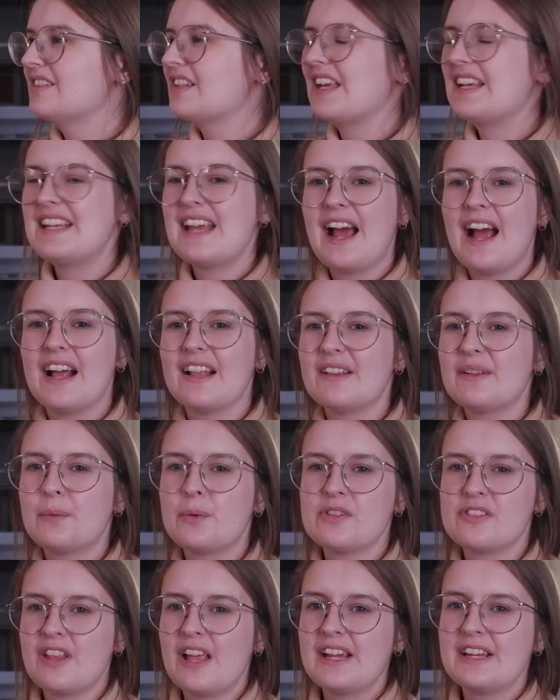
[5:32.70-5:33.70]
It's like, yeah, it
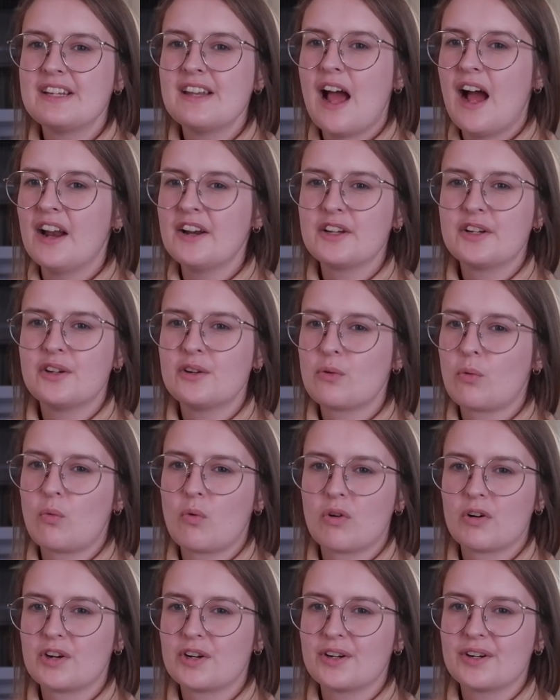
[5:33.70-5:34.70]
was like not a good
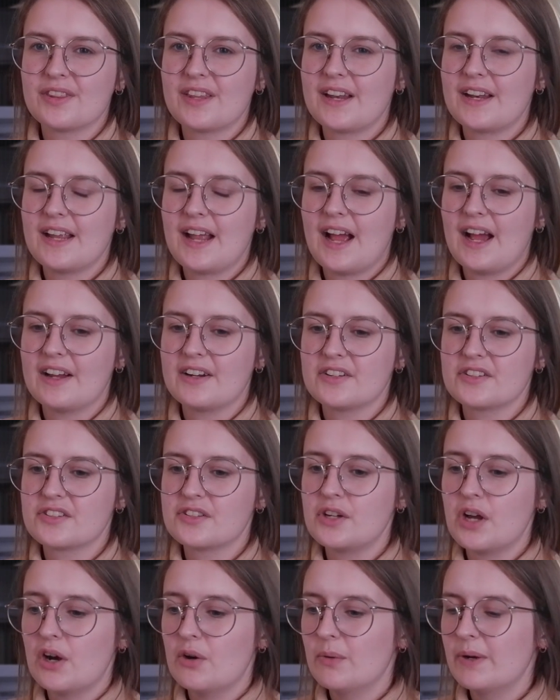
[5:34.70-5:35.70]
order that it had us
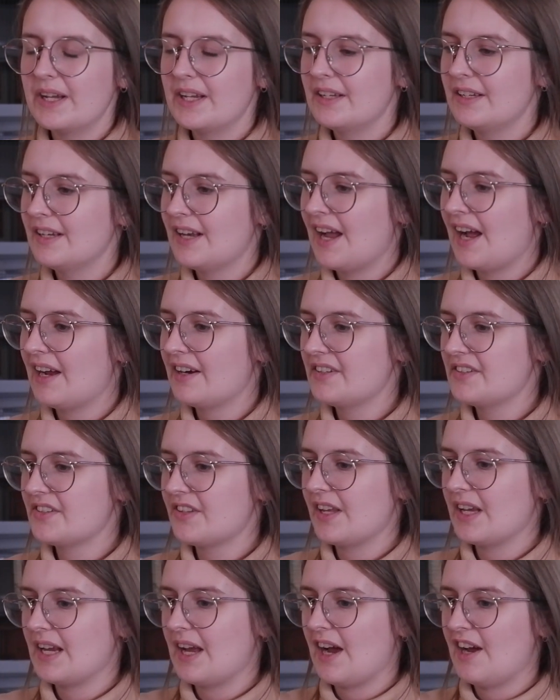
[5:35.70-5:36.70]
go in. It had us
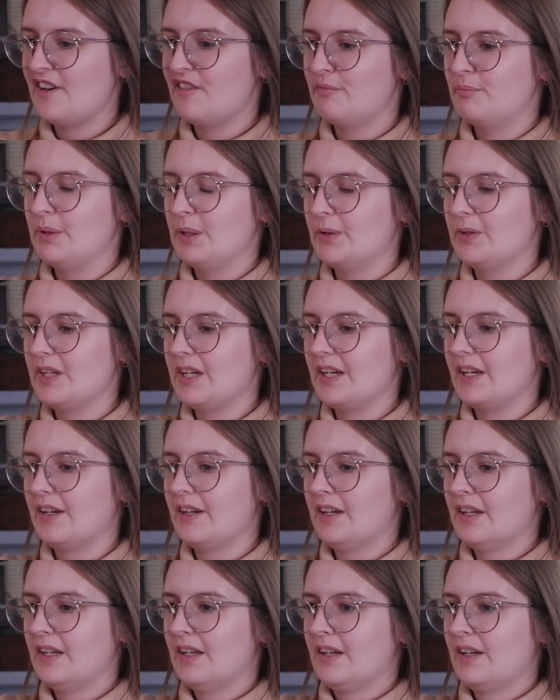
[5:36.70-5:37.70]
like kind of
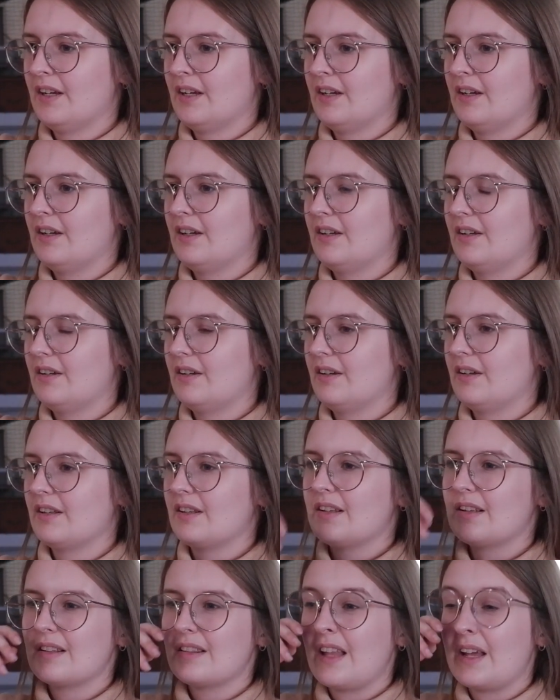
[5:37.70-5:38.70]
building
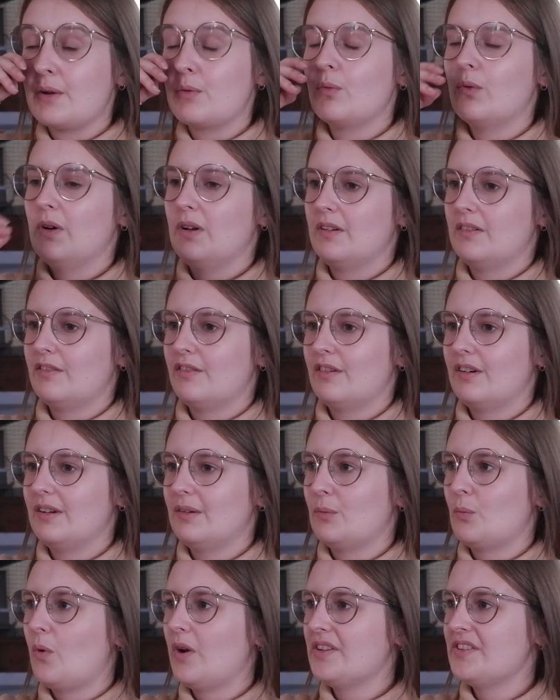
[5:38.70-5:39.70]
like
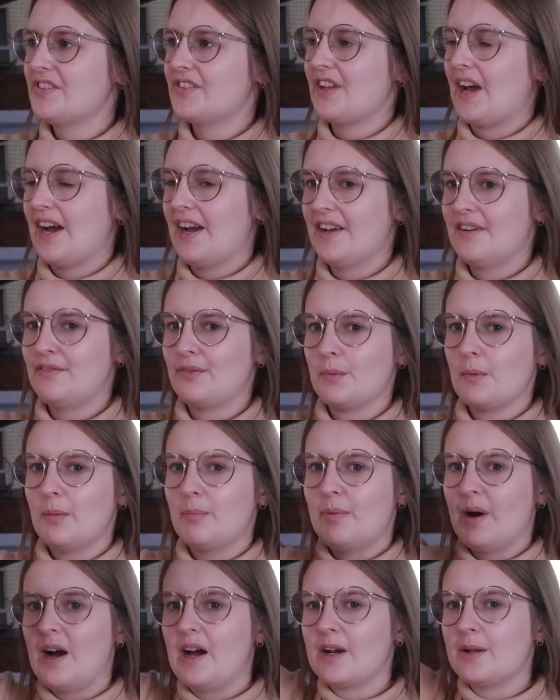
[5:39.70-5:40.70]
one side from the
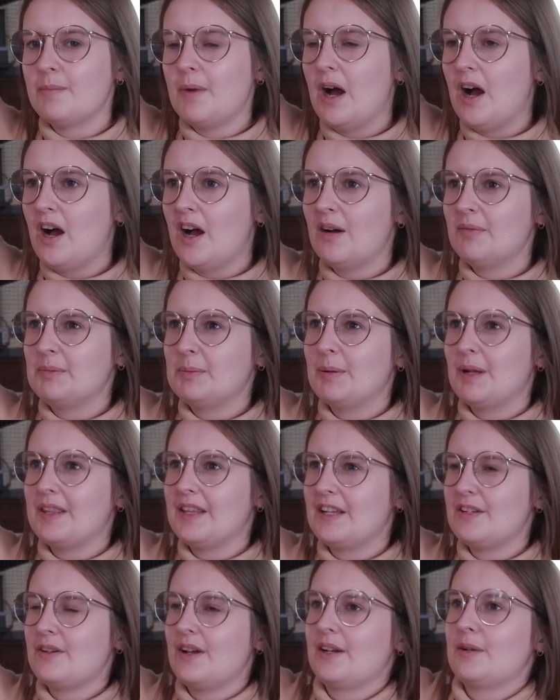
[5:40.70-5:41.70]
bottom up,
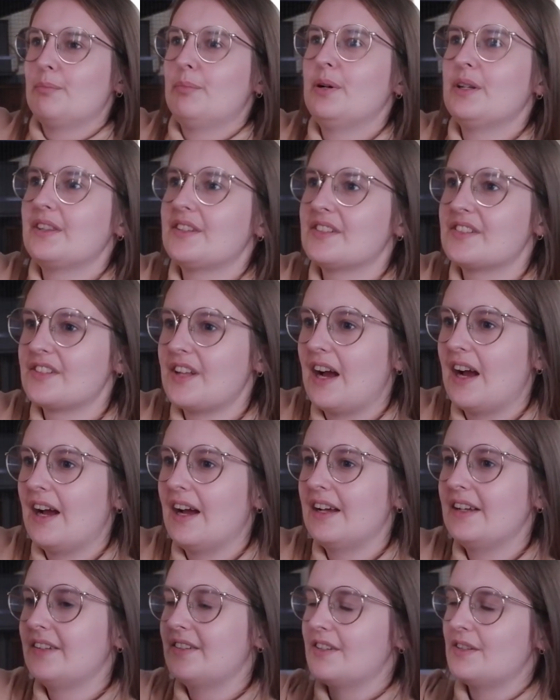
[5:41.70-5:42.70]
but then you had to put the
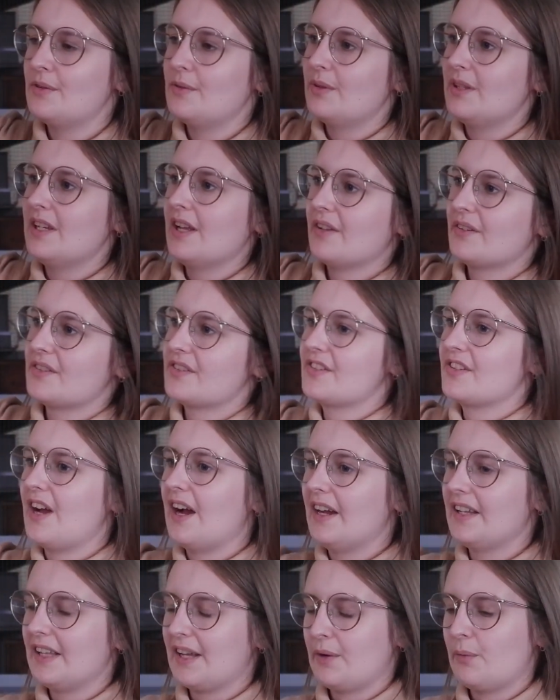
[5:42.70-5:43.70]
side to do the other
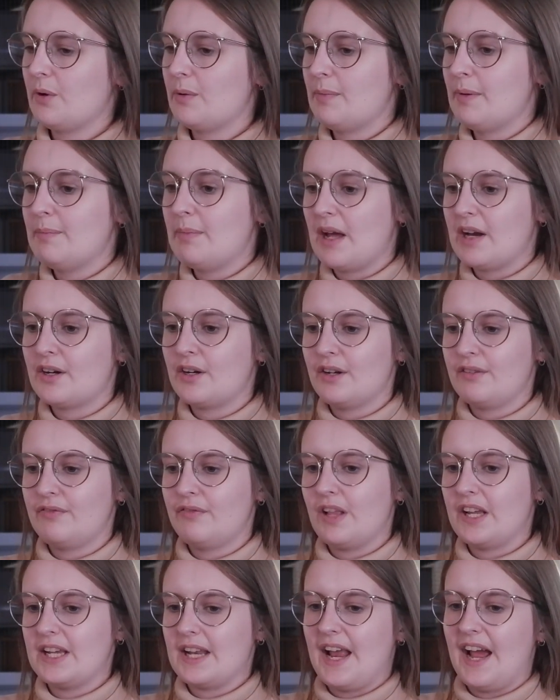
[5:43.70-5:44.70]
side. Like it would have been better
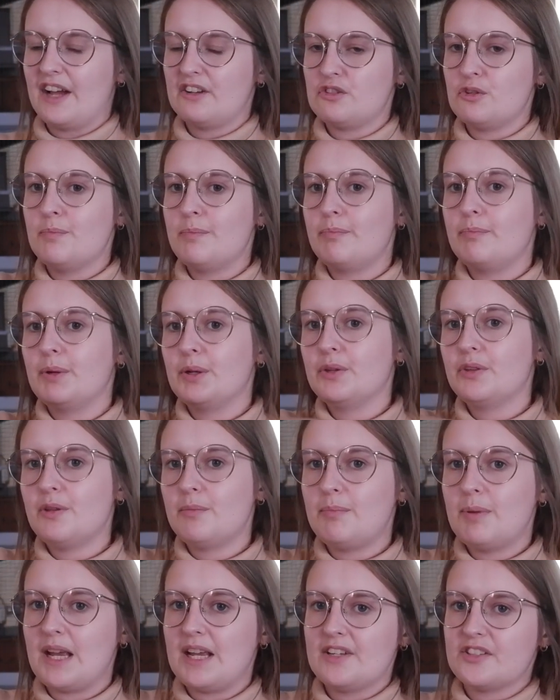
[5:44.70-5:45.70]
if like it had you build
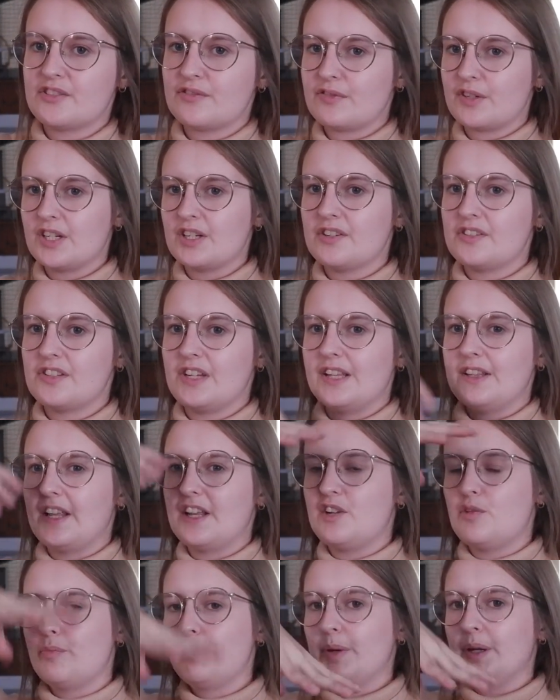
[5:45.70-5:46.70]
the base first and
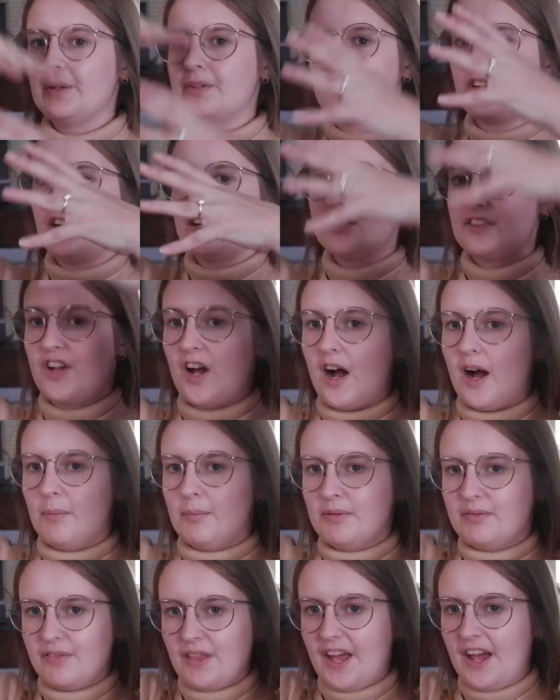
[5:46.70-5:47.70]
then you built on
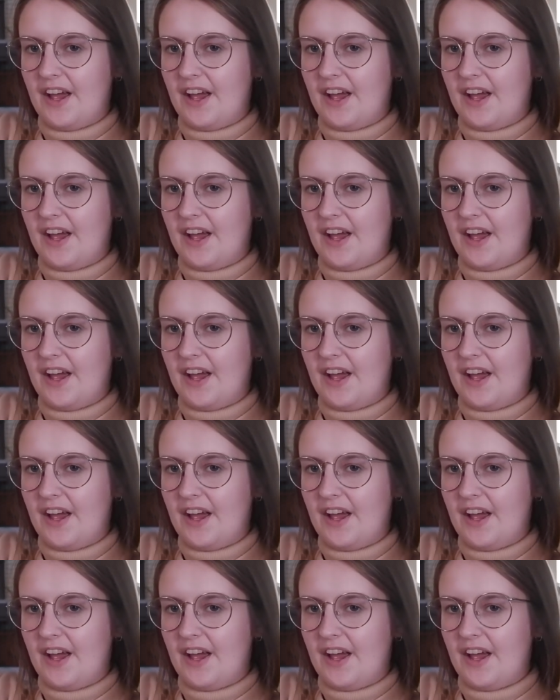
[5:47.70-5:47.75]
top of